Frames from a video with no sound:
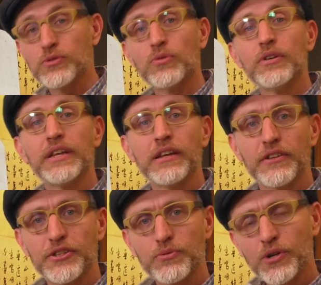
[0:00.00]
or in
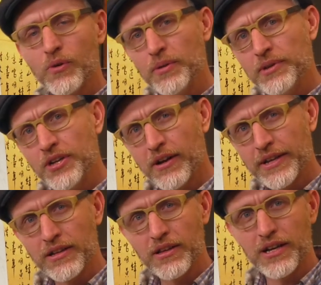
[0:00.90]
English, we're going to be
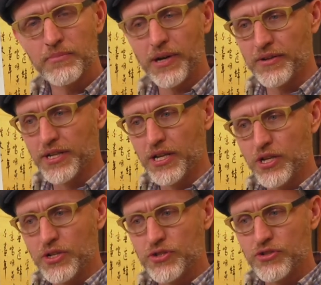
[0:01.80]
talking a lot about
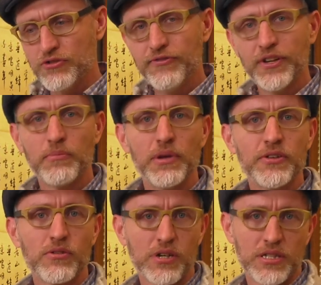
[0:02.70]
two
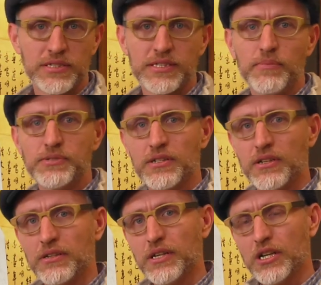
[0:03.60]
fundamental concepts
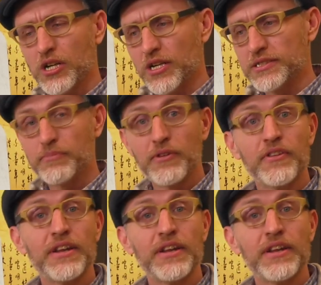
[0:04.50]
the concept of the